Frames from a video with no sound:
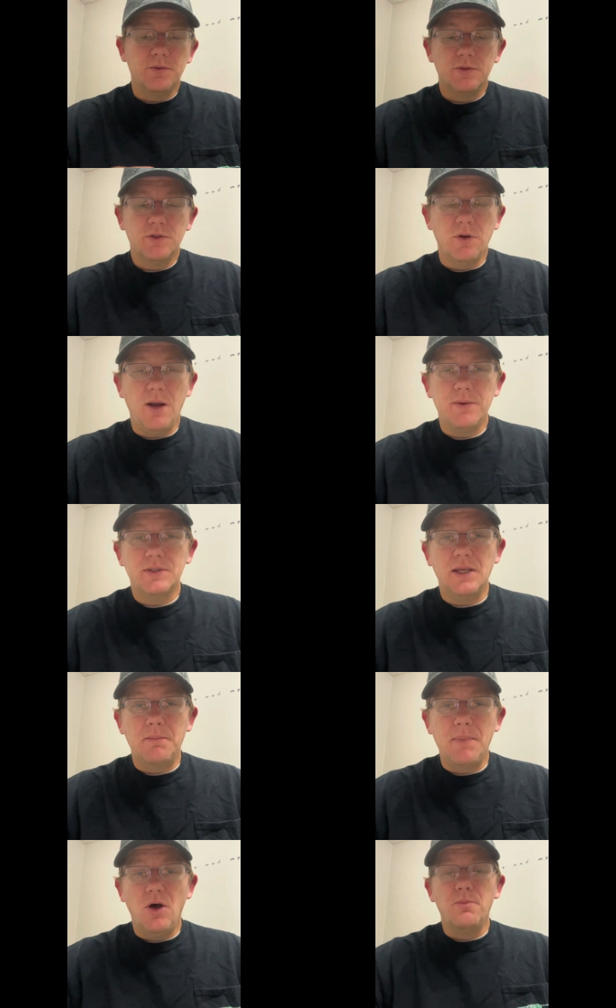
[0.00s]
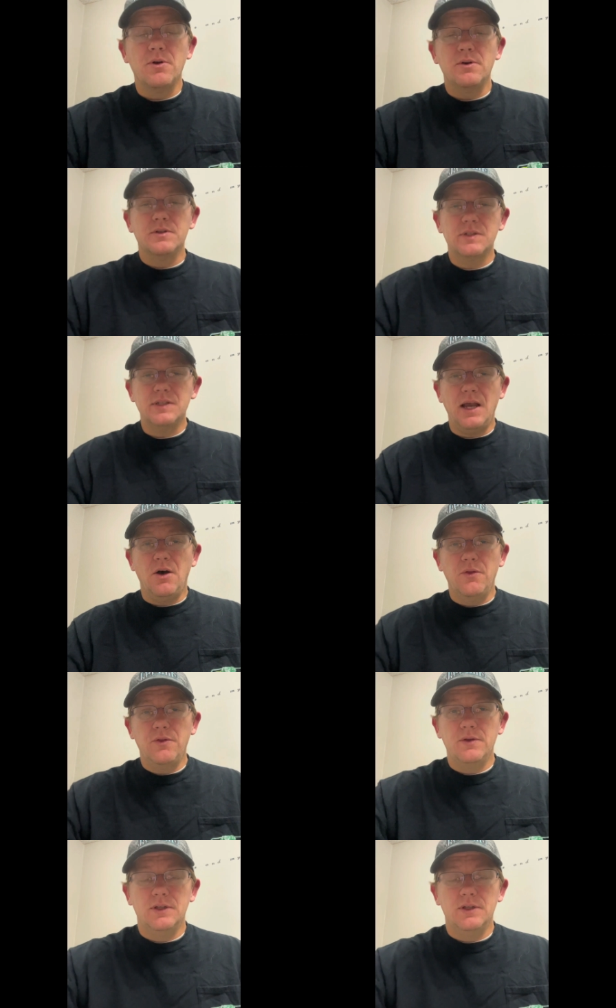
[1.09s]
So I would say Melbourne South